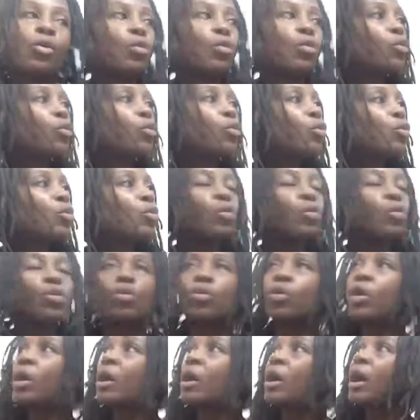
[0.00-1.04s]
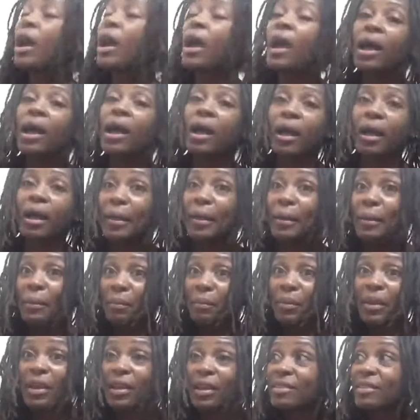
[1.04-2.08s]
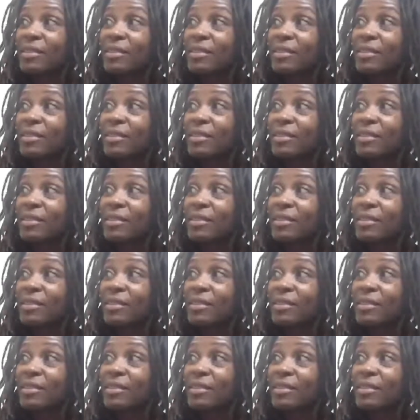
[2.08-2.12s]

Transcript: ooh, ah, because